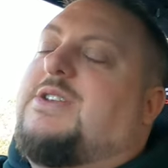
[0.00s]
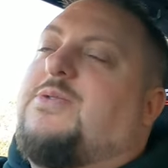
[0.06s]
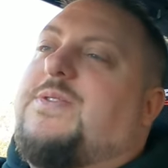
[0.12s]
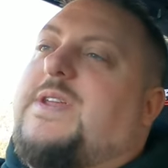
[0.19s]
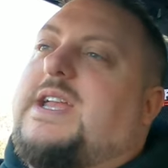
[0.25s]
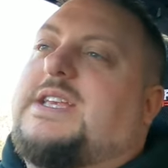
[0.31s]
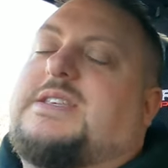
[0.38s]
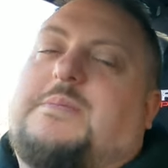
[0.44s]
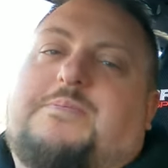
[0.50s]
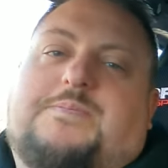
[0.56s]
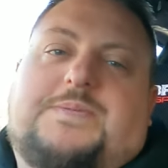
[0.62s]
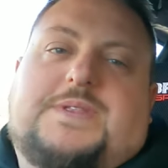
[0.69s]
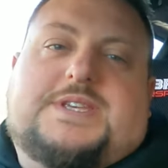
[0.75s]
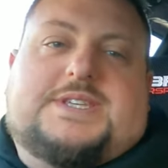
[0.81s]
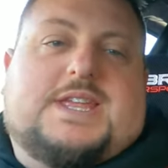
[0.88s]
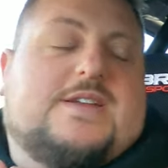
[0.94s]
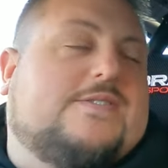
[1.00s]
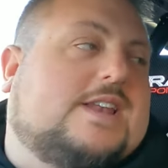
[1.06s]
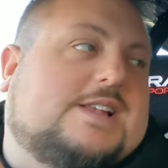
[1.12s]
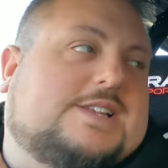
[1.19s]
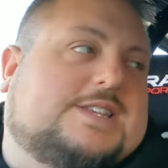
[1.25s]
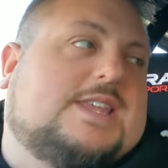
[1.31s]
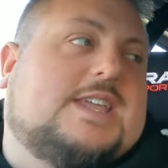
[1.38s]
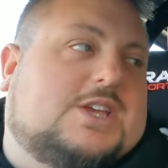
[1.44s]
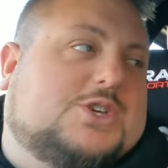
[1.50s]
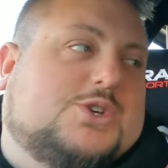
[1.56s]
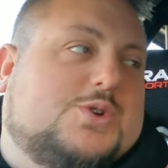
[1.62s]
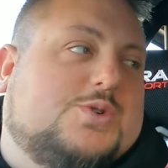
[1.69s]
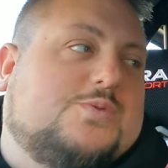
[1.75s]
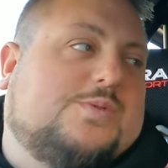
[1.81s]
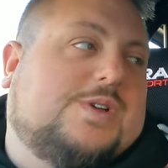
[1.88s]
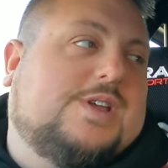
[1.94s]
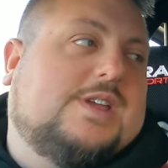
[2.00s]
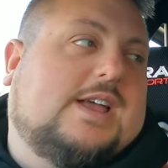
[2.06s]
I don't think it's the steering that's the issue.